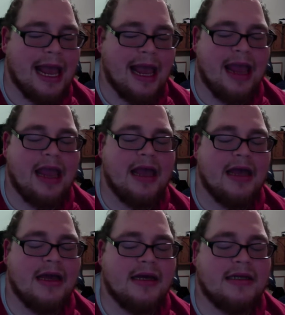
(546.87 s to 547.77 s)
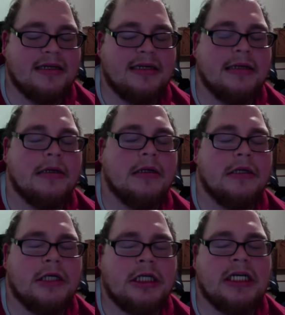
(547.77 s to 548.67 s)
And
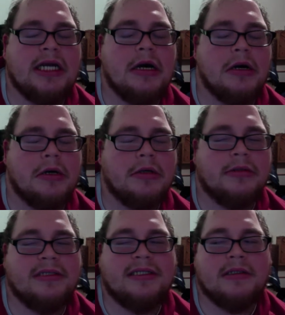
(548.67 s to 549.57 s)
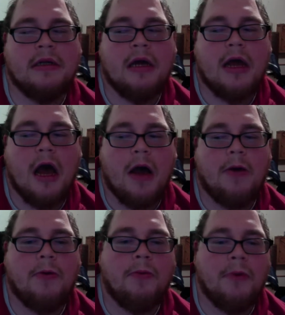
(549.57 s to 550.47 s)
she goes,
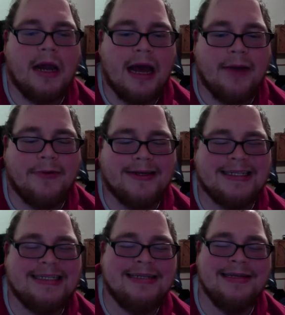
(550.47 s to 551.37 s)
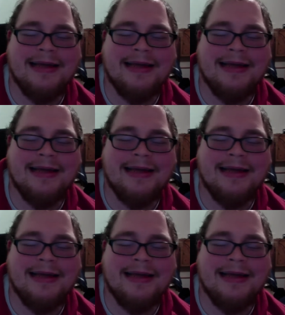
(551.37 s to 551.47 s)
when I was